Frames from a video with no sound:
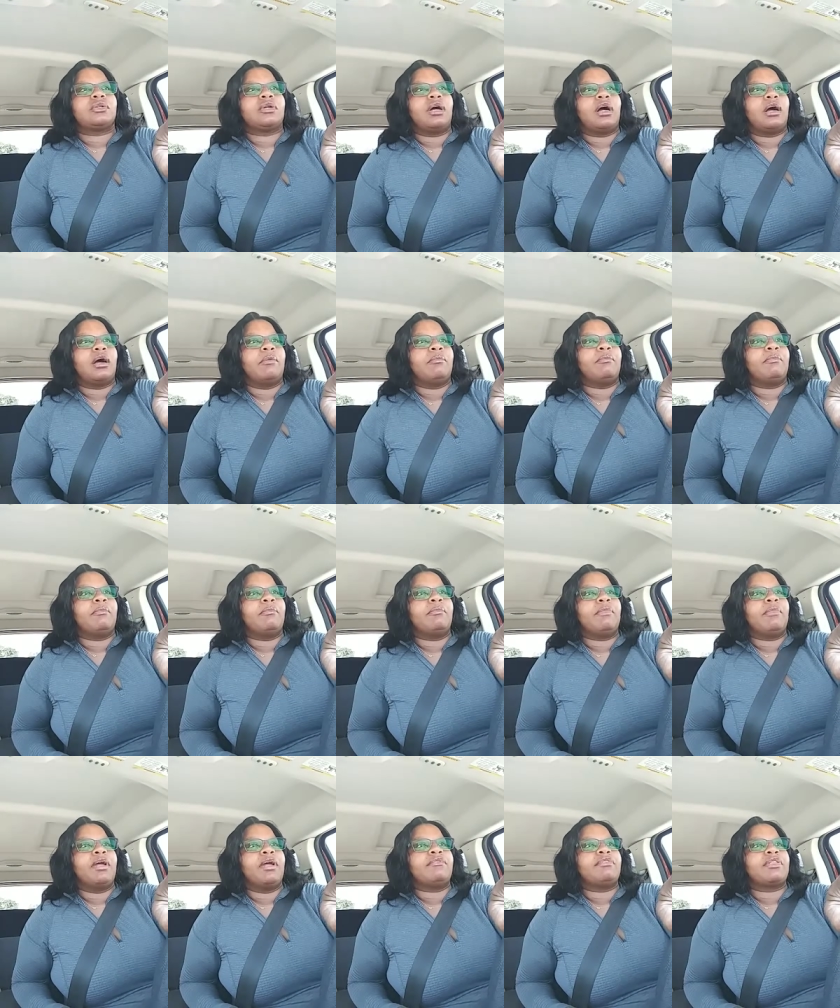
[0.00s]
Um,
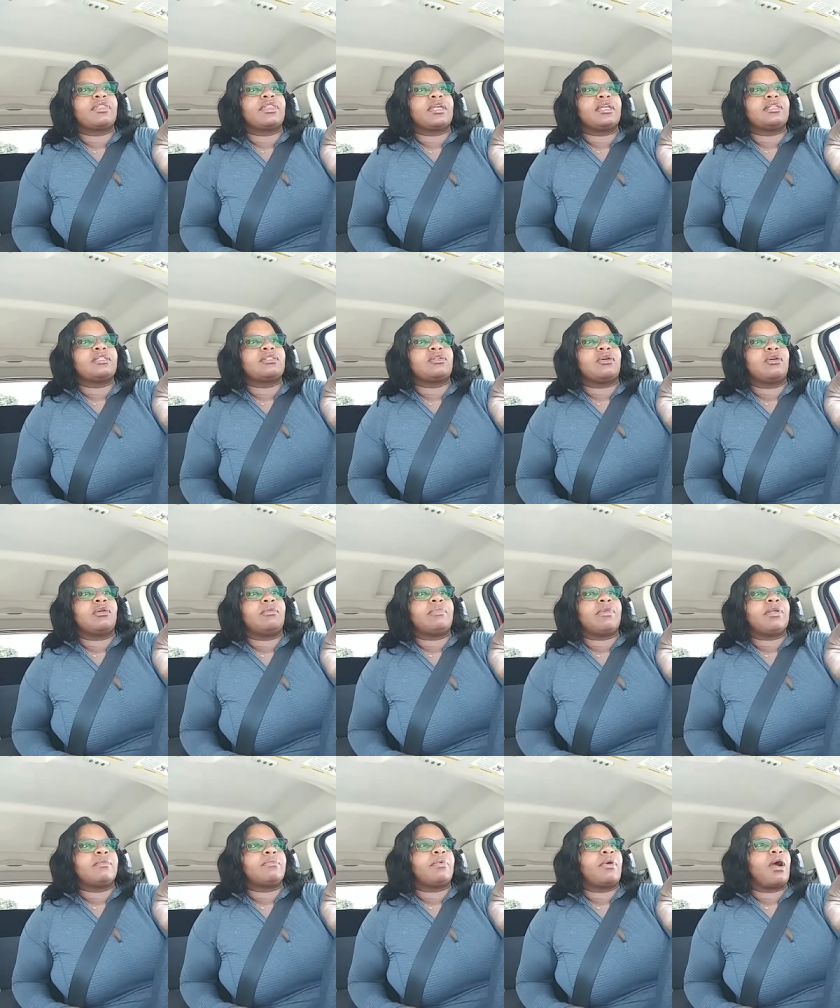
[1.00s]
everything's going to
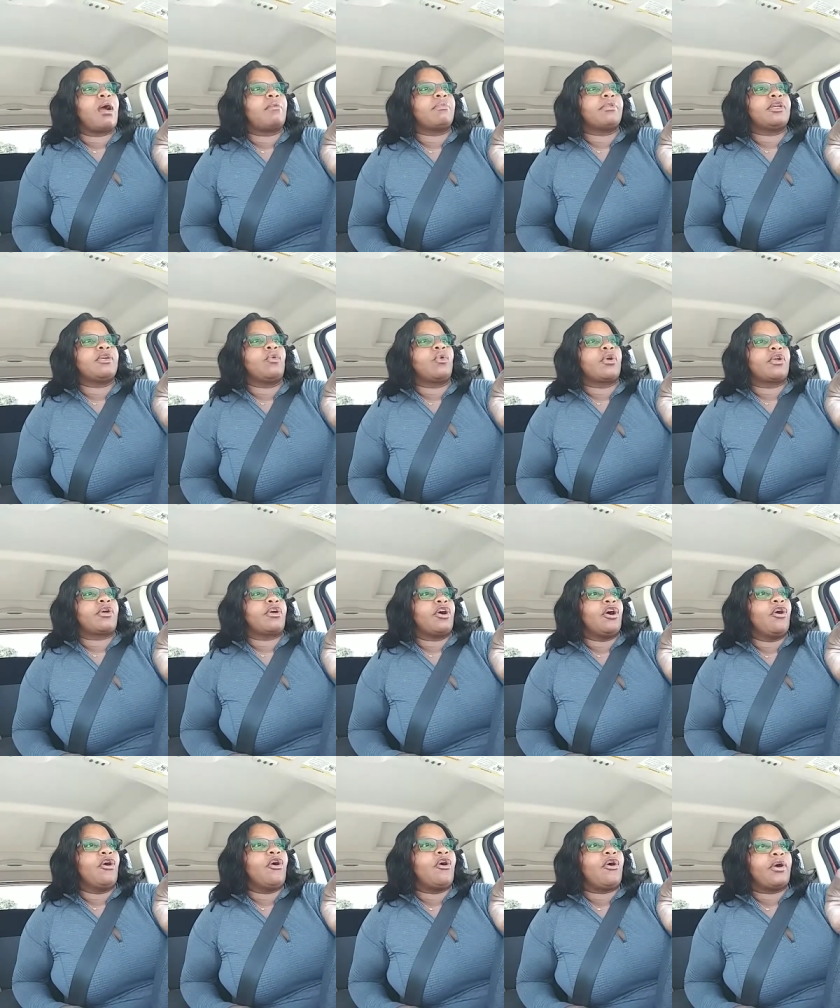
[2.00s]
be probably on a
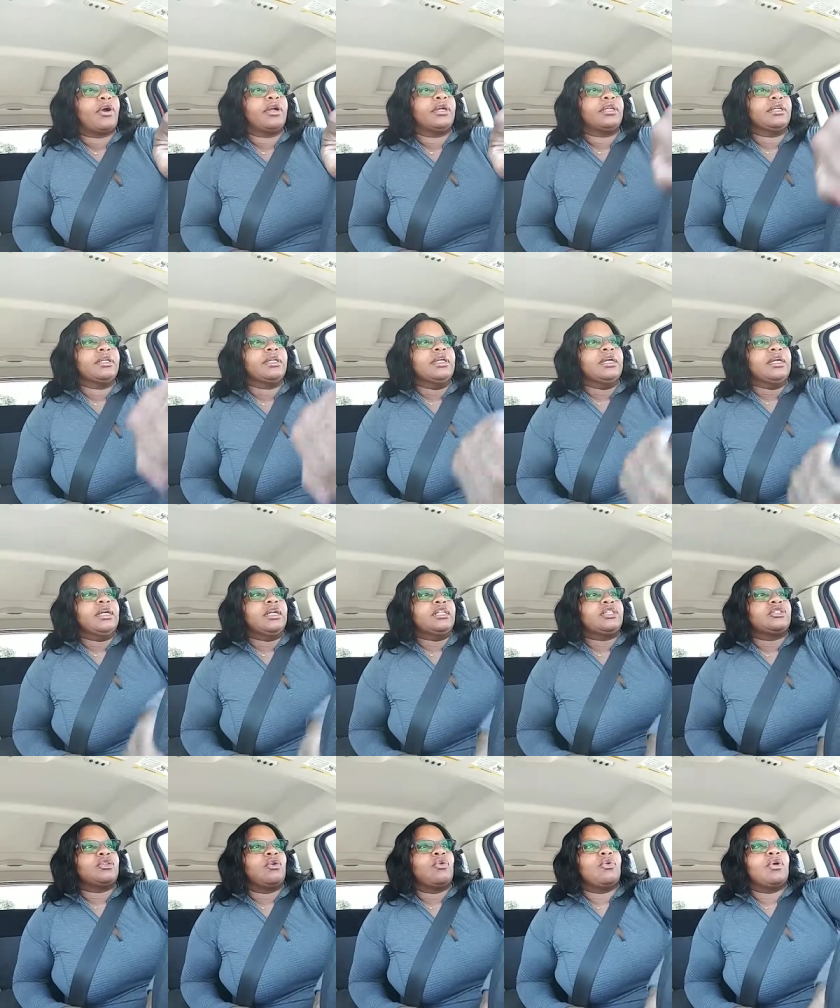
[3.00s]
card.
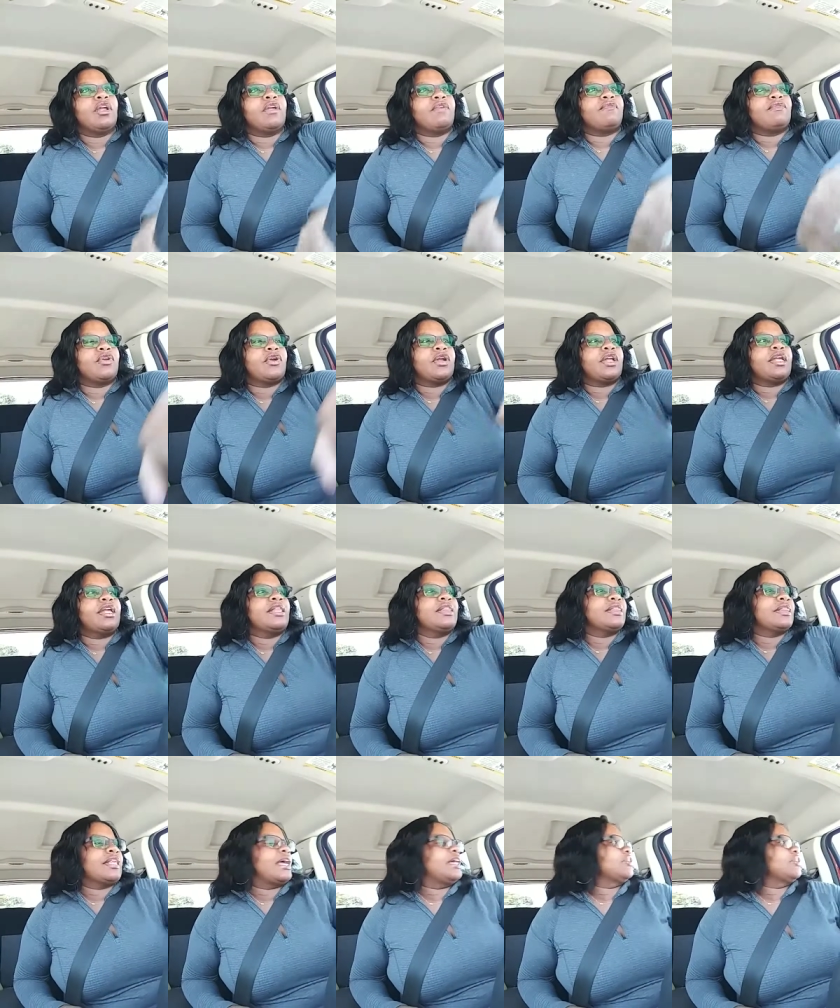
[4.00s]
So if you're in that